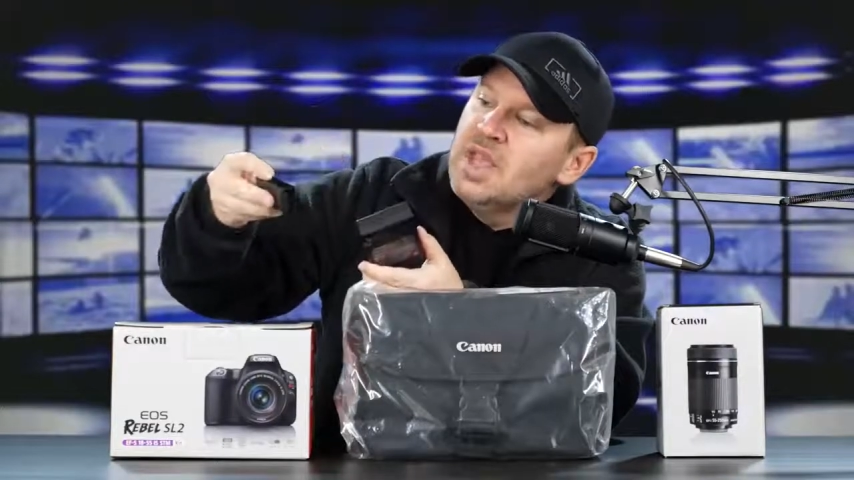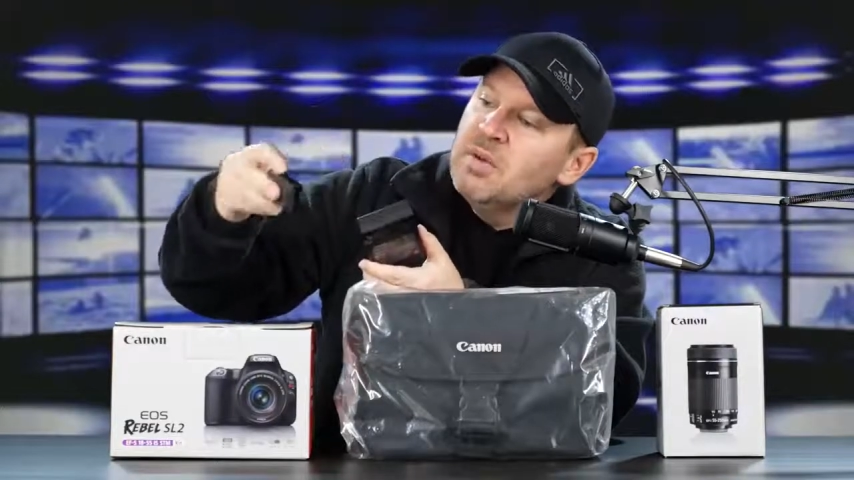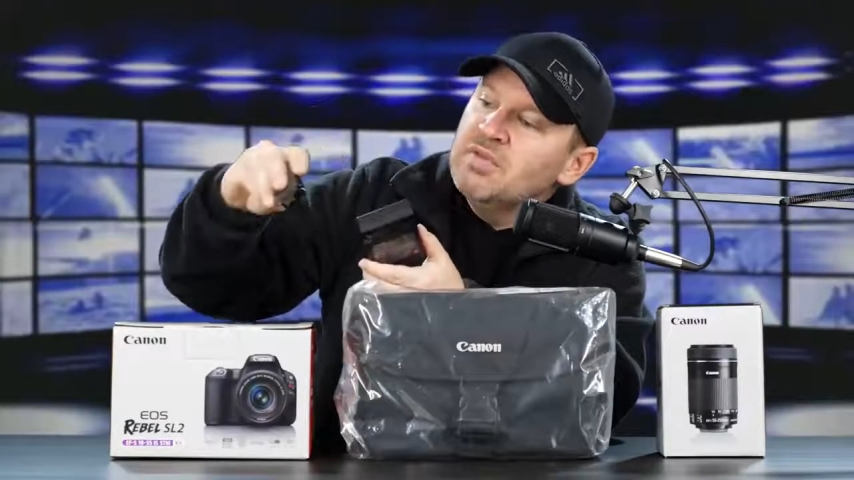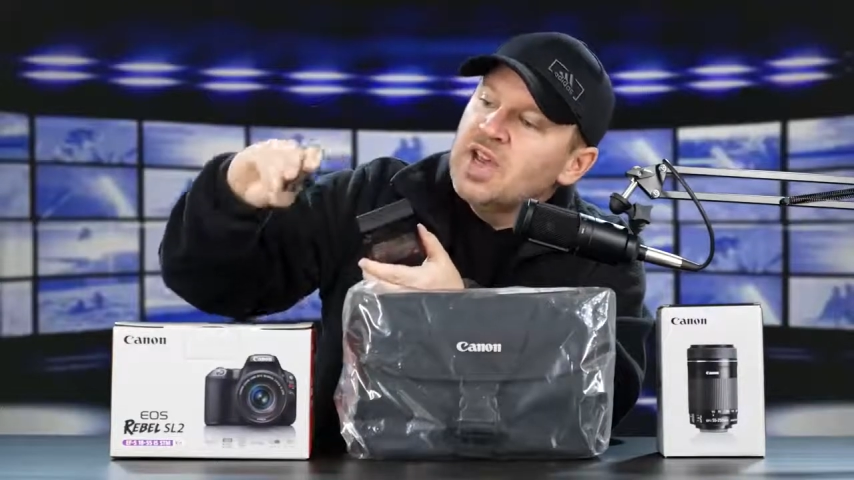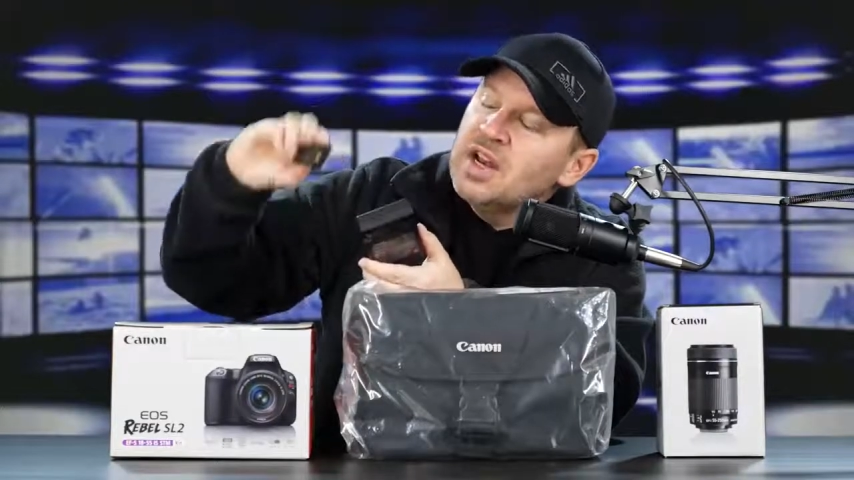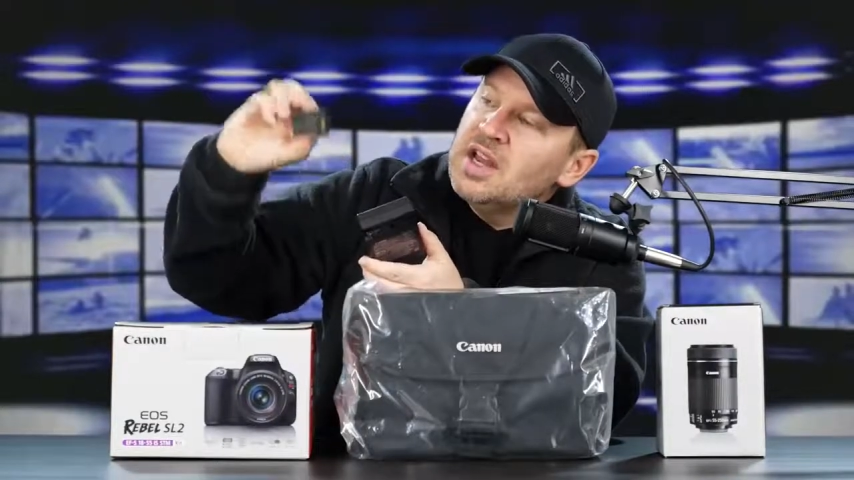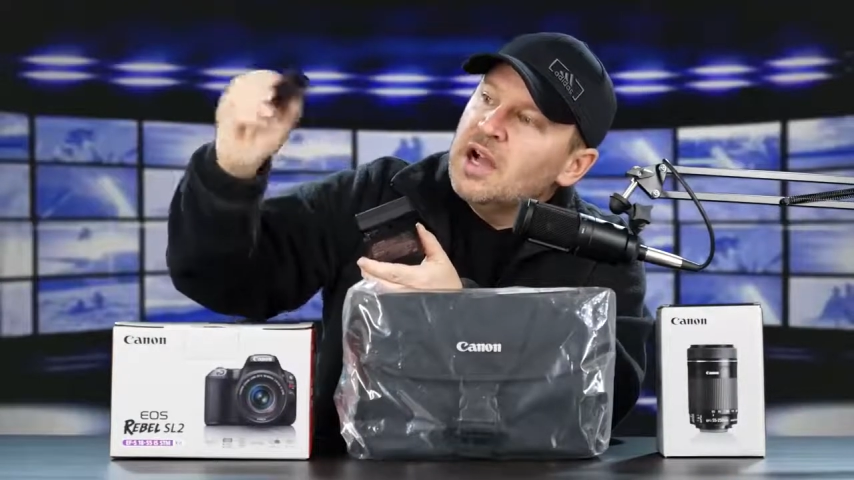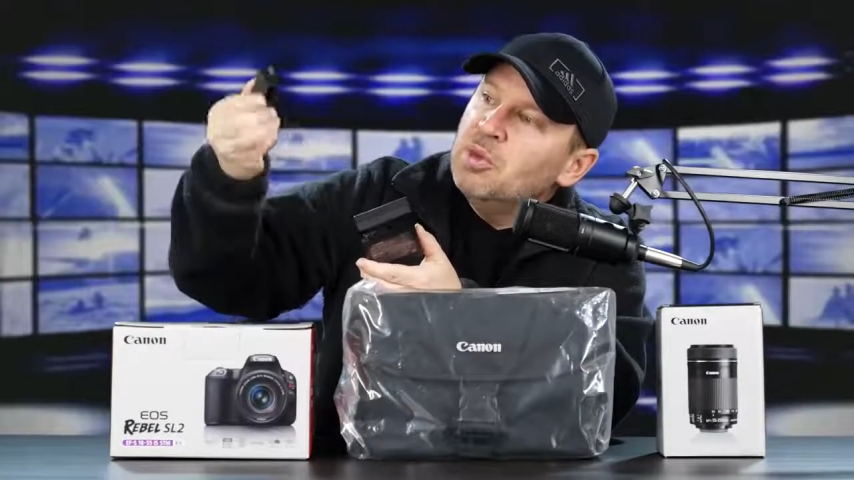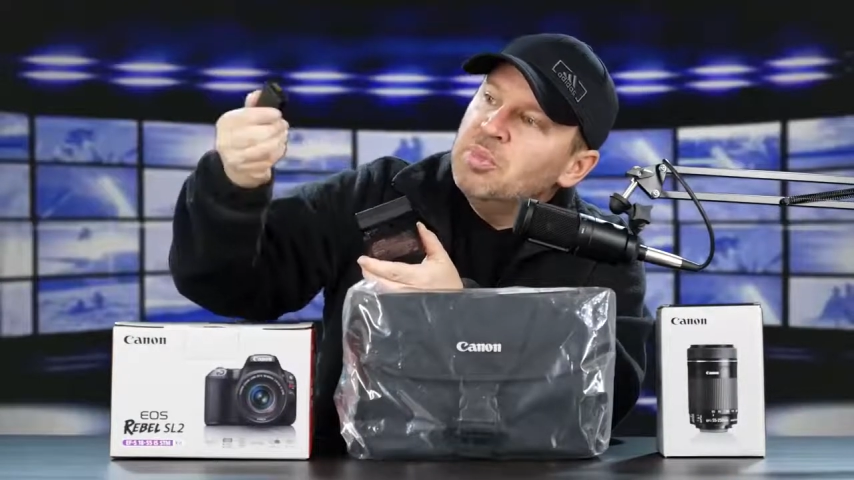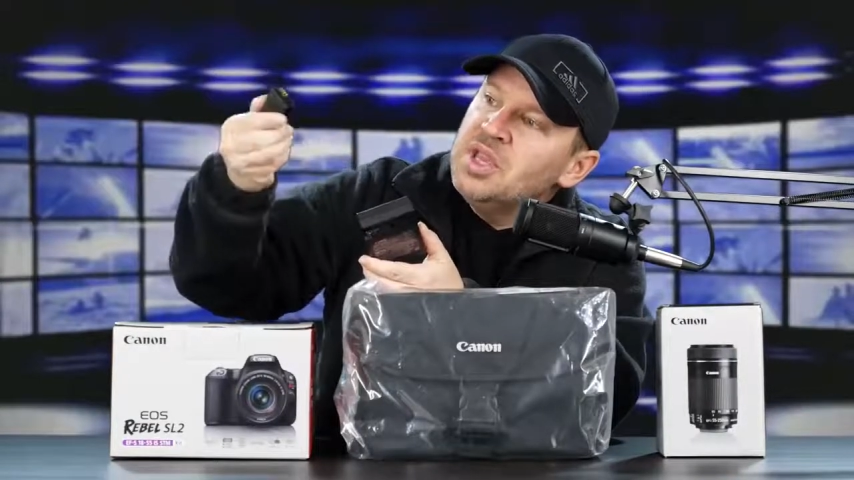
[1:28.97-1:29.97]
And we've got an
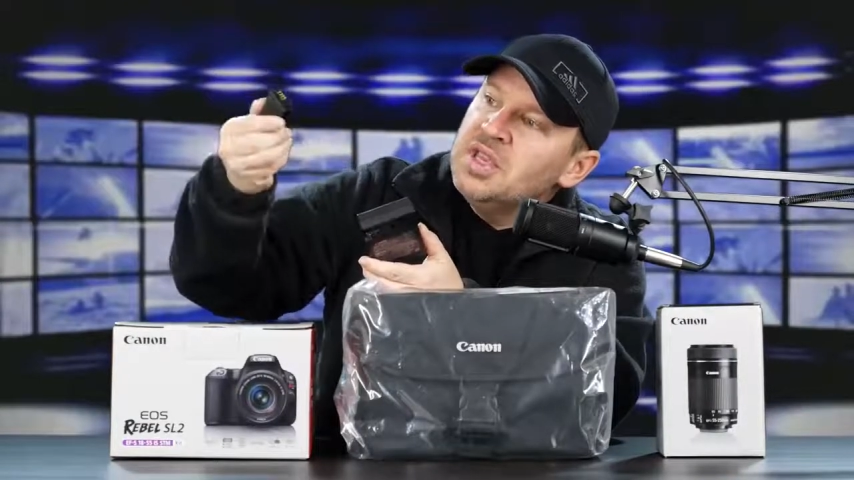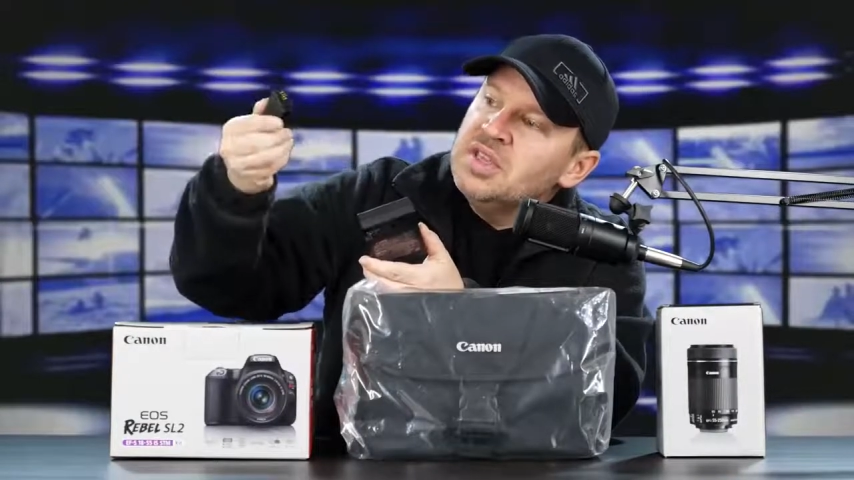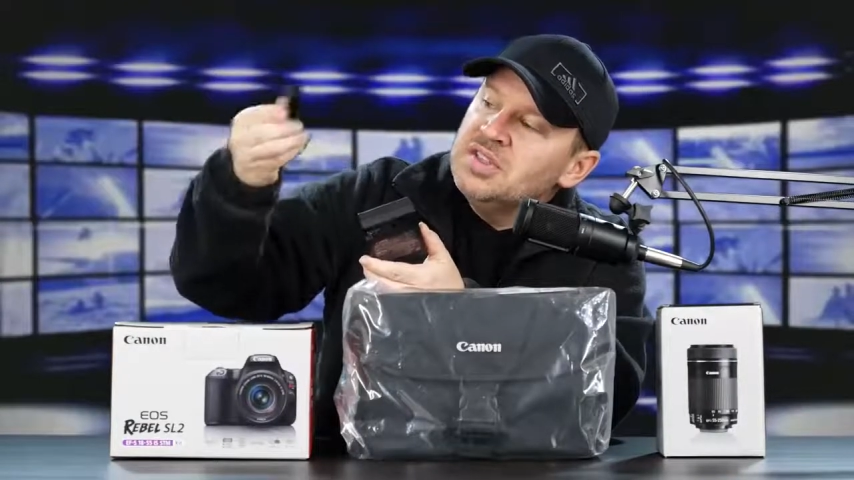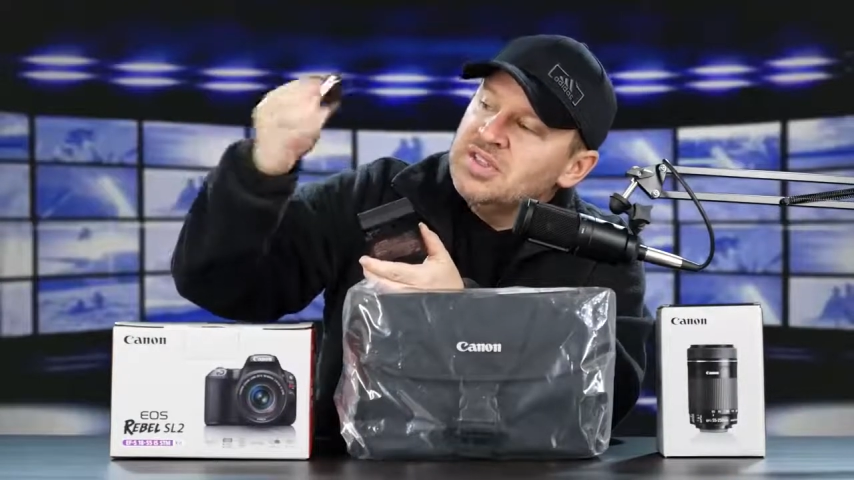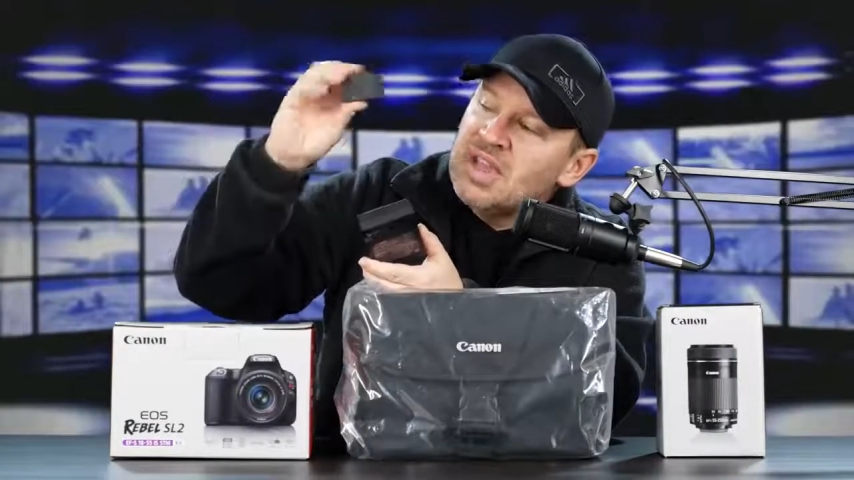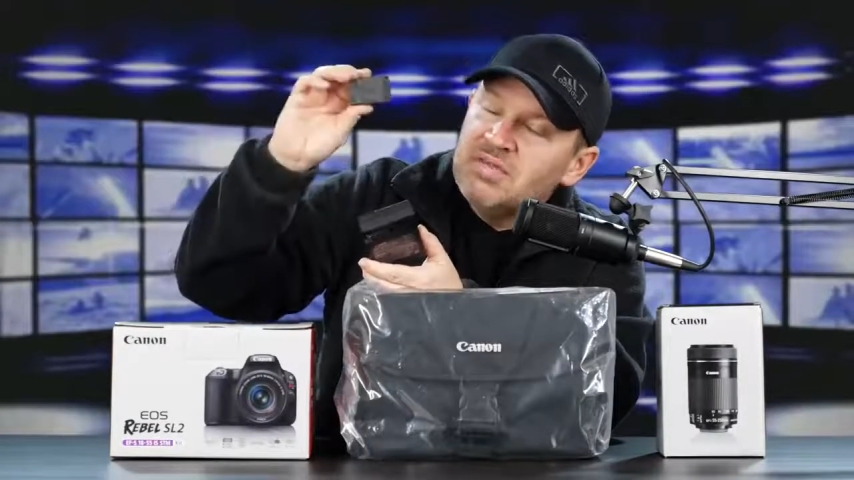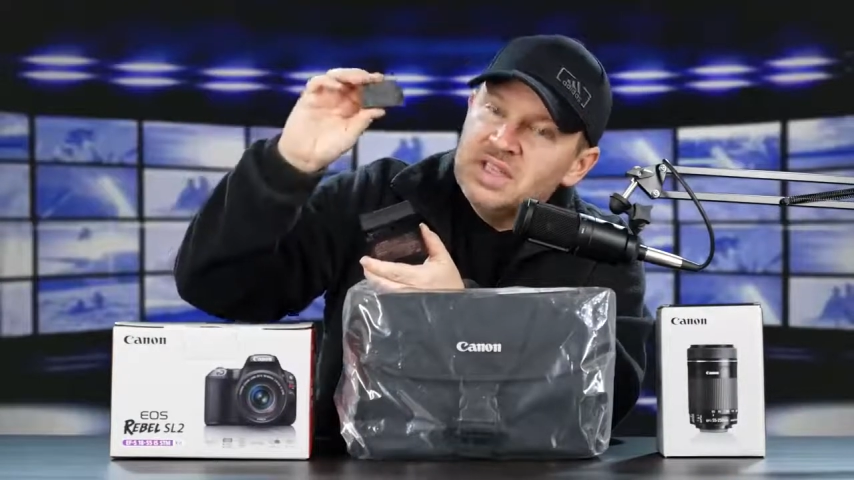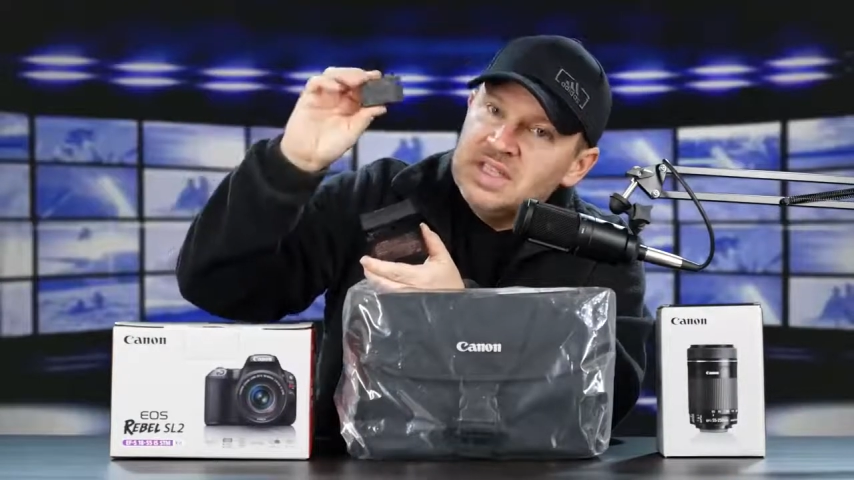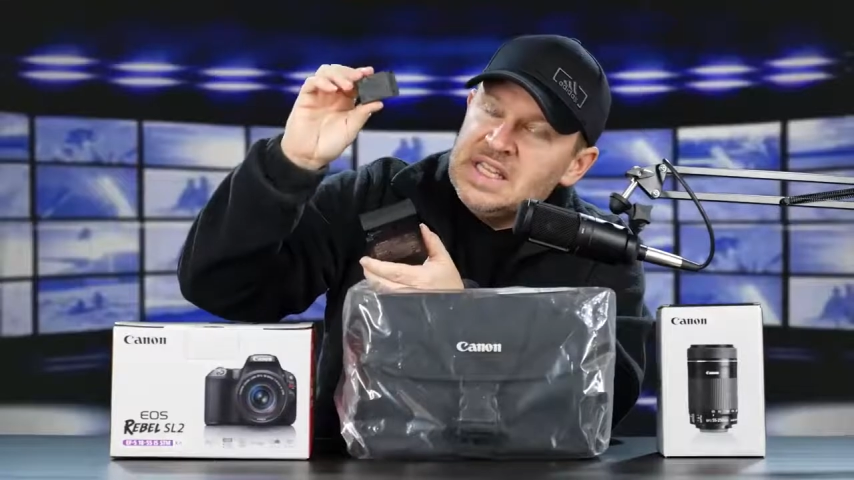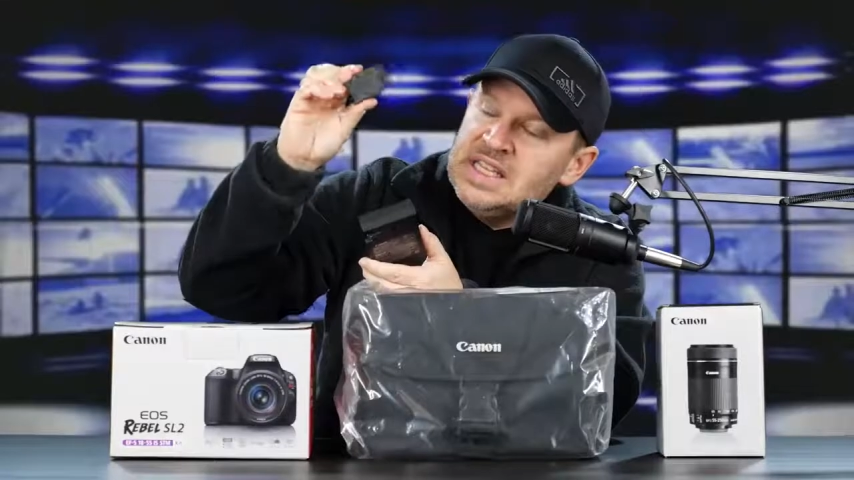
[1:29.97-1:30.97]

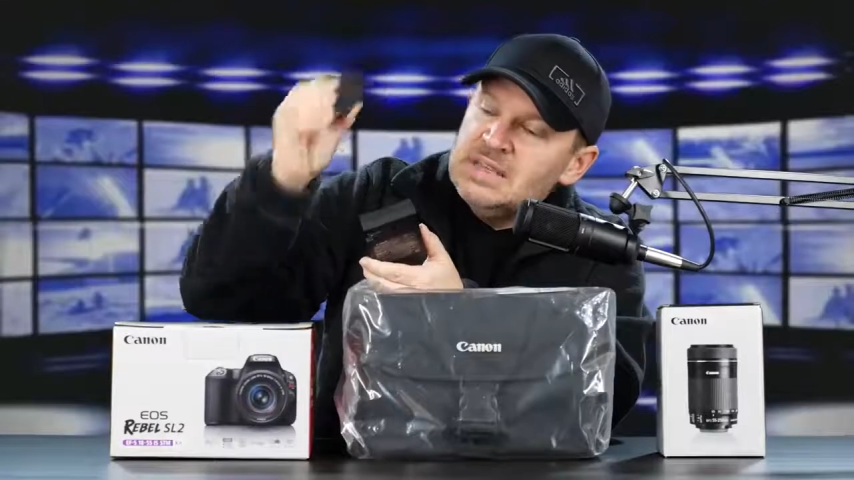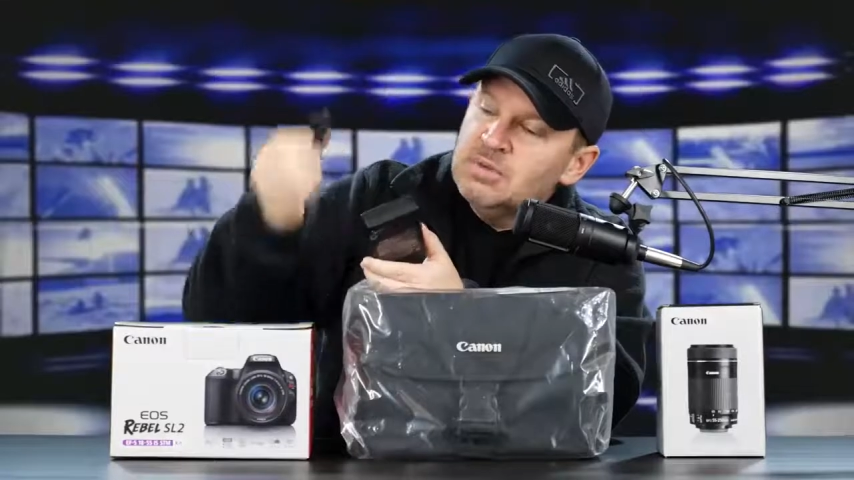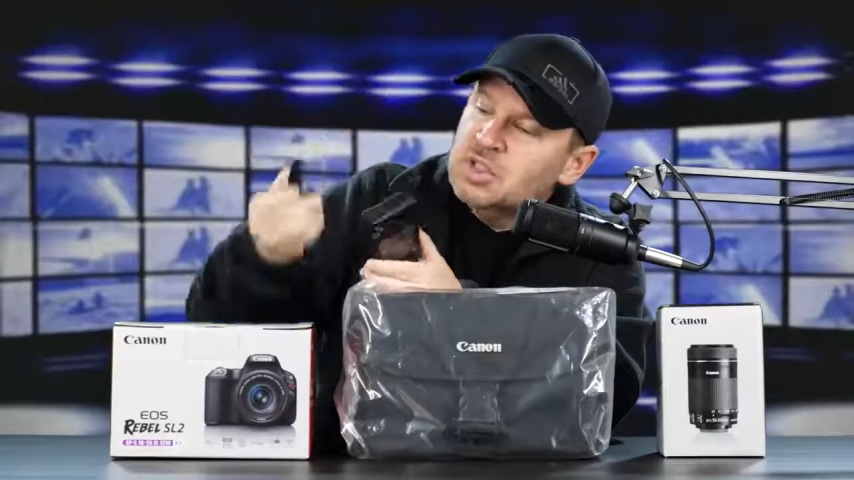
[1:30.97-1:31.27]
LPE17,